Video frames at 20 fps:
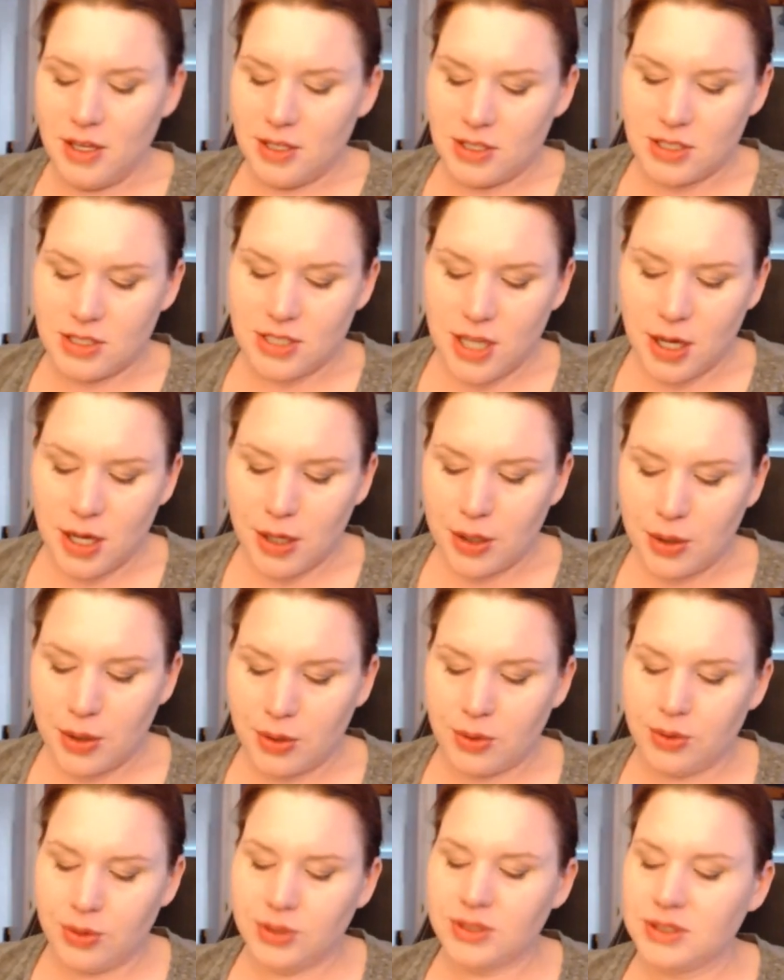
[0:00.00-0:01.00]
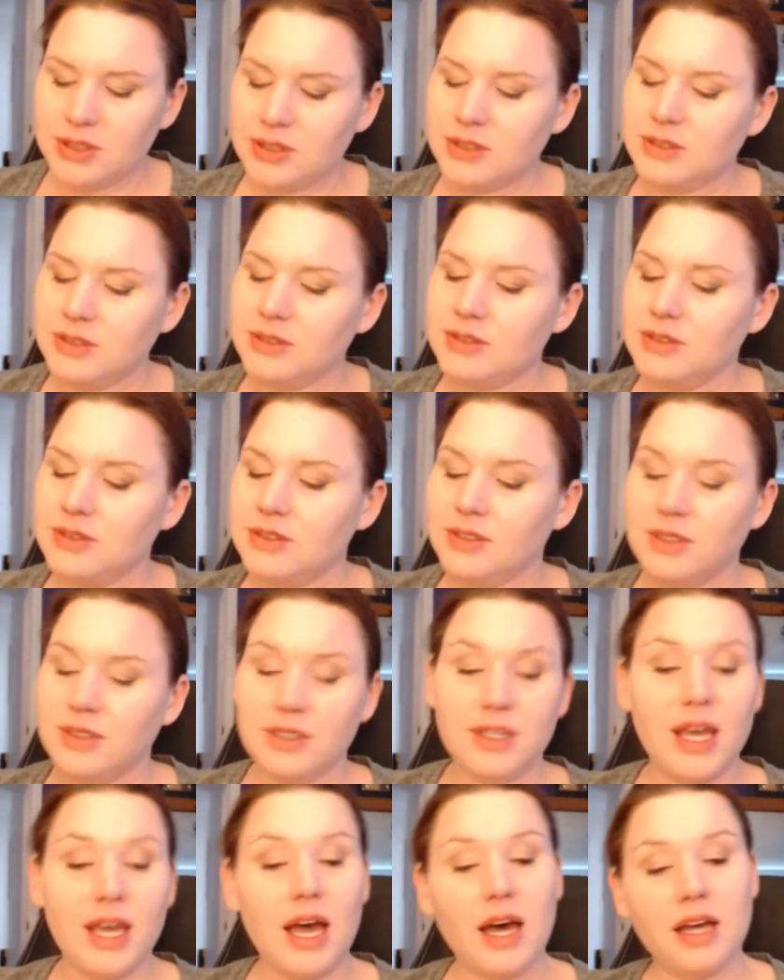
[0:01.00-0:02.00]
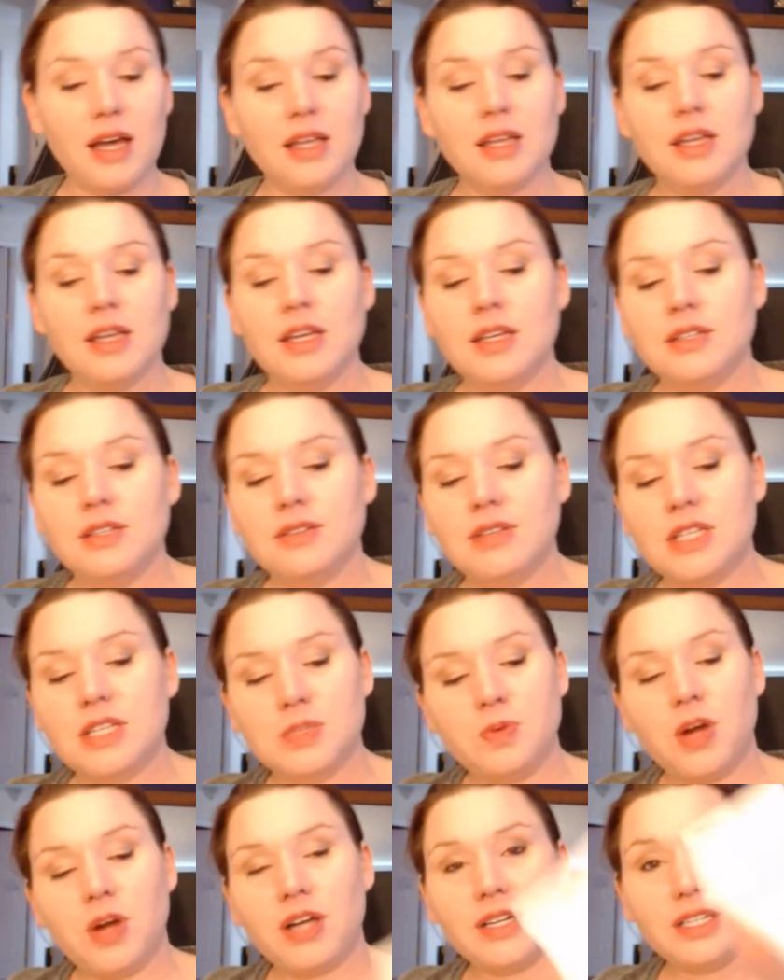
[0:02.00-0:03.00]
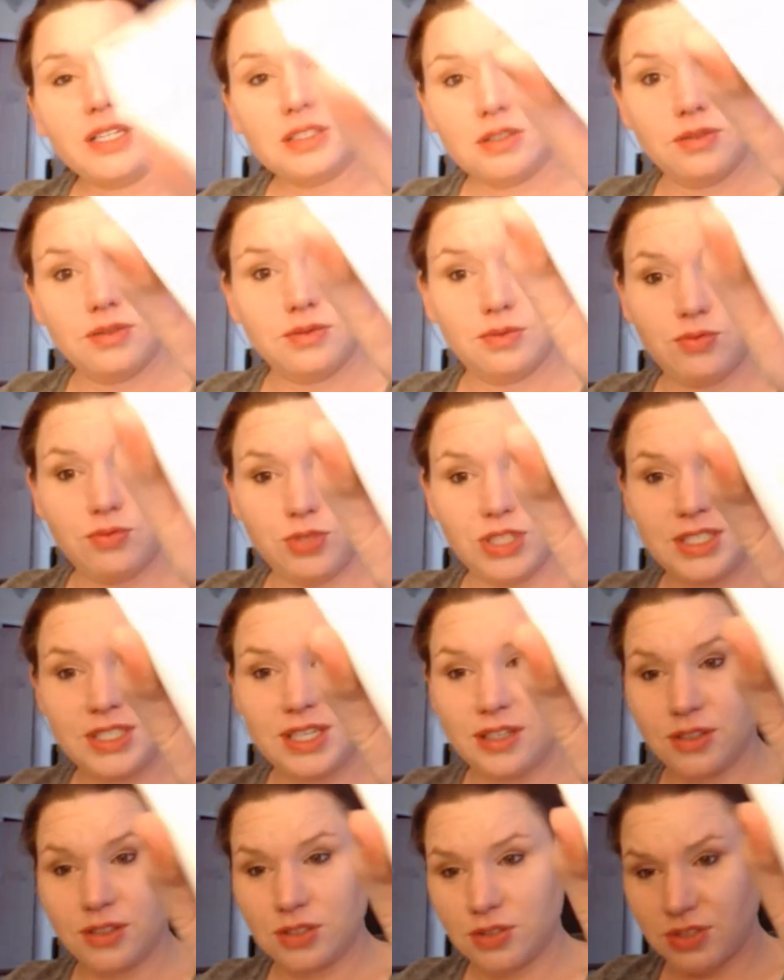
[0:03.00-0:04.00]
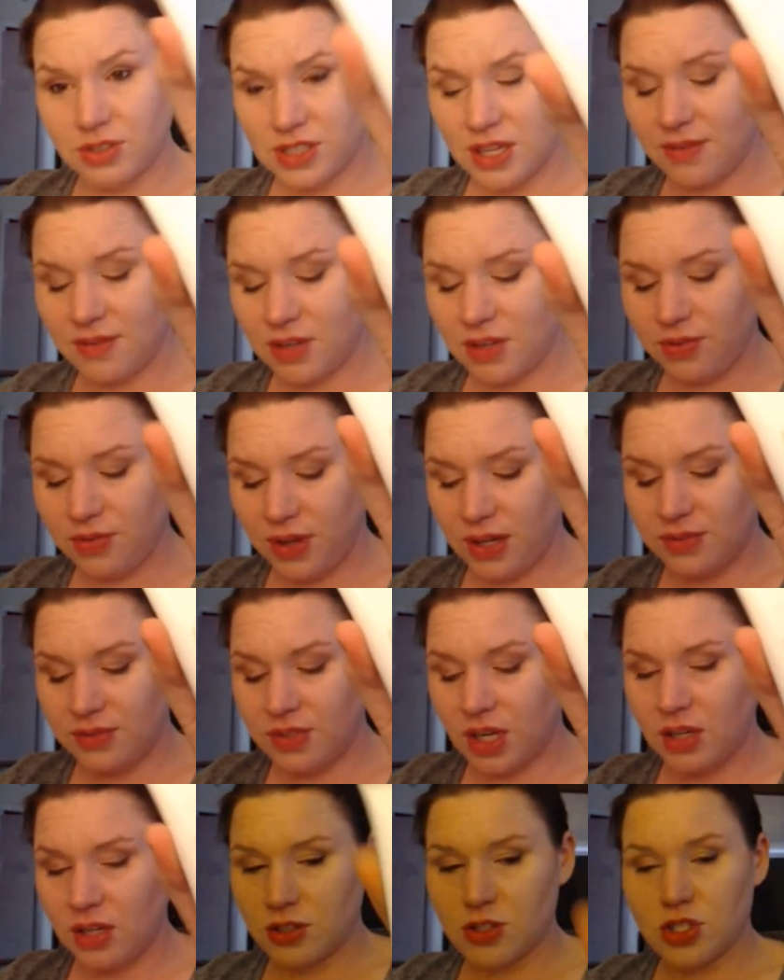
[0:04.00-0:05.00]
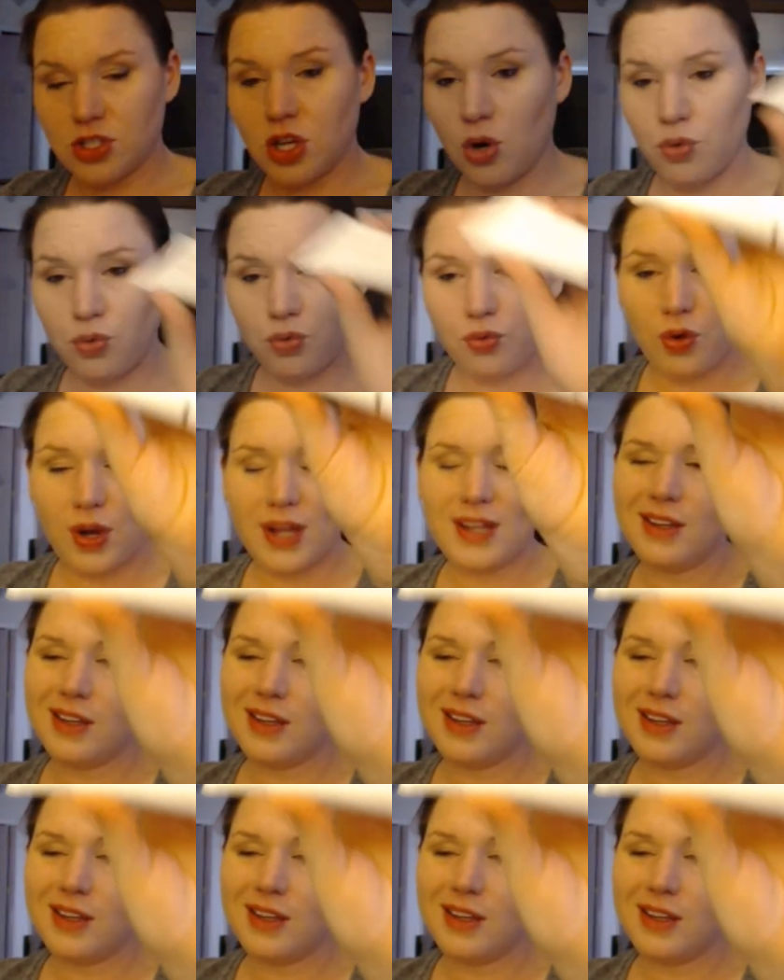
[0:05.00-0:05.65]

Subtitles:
So yeah, this product retails for $75. So right